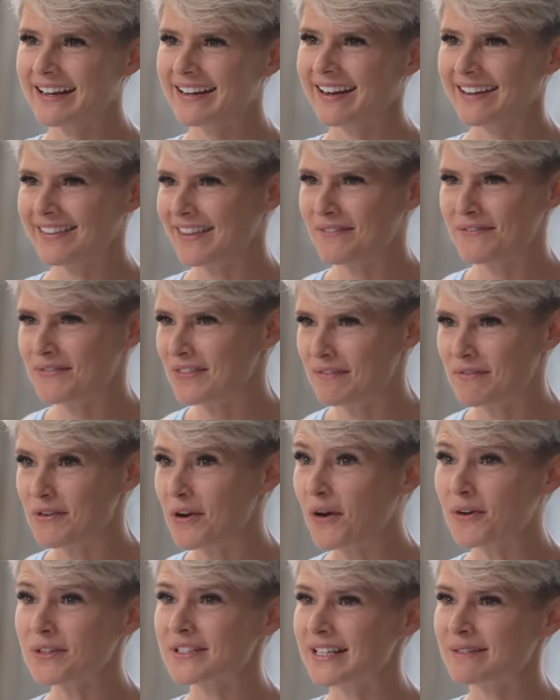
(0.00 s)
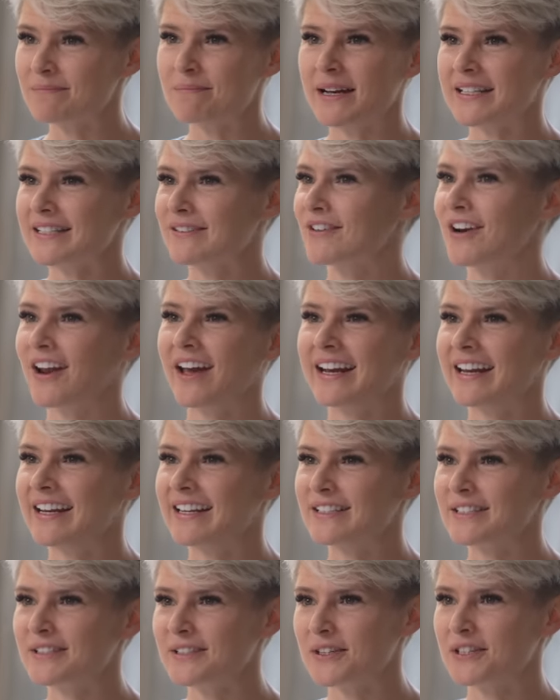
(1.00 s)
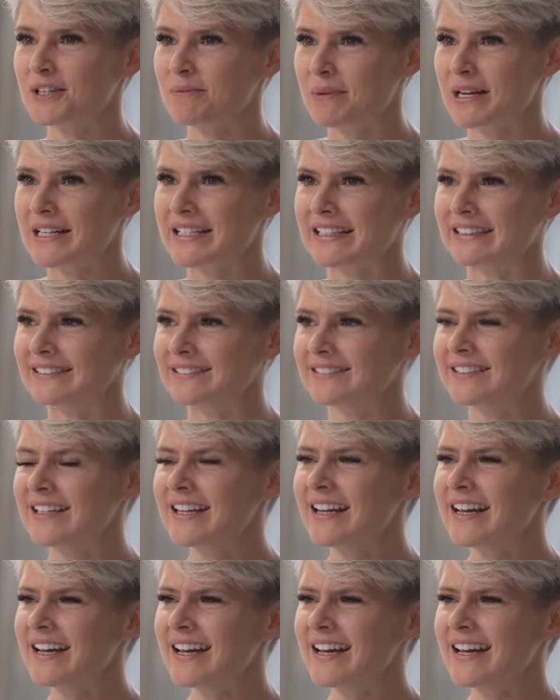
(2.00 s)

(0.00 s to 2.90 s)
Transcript: Like they've lost this massive client and it's such a big deal.